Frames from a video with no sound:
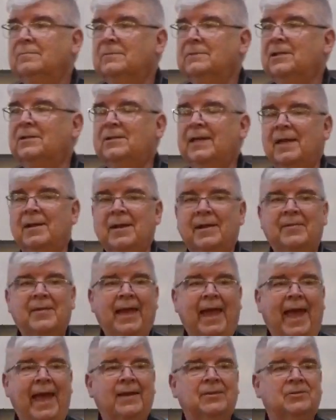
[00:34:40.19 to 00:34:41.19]
that they,
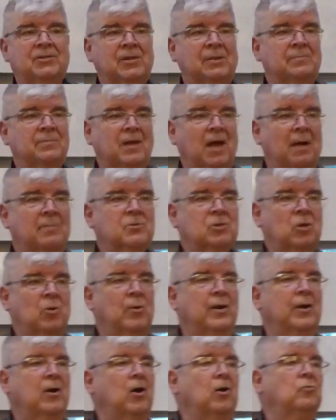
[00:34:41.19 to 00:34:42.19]
they had sometimes
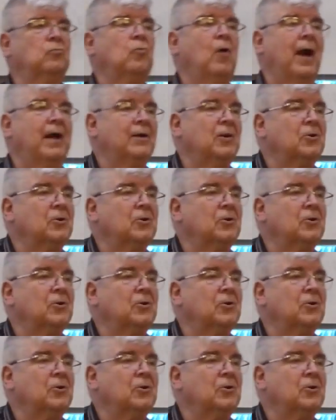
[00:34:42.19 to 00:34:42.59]
going on right